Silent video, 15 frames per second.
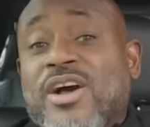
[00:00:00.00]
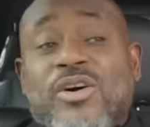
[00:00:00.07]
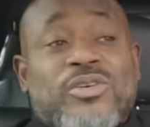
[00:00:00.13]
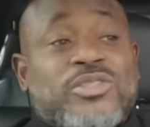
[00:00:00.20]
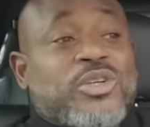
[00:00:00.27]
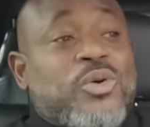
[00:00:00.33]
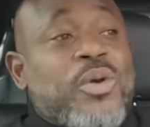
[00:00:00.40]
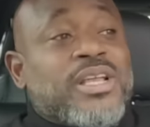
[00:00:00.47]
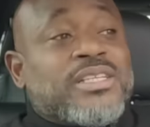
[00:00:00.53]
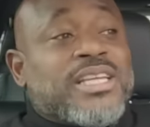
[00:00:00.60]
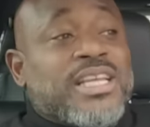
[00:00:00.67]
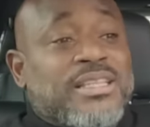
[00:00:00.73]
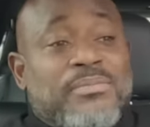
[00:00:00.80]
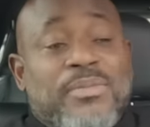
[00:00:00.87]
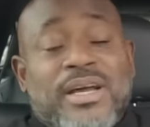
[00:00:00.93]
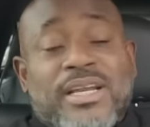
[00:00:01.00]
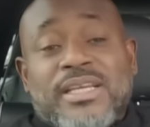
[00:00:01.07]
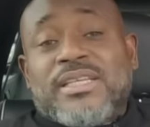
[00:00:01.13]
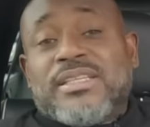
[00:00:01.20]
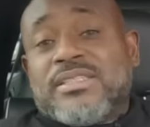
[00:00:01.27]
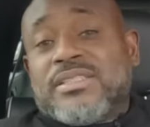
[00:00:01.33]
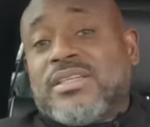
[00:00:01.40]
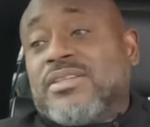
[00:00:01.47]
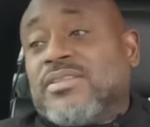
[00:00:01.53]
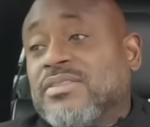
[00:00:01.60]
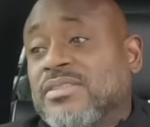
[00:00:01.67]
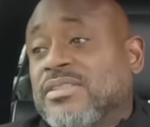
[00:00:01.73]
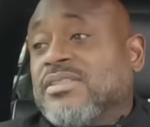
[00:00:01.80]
knows Queens get the money, so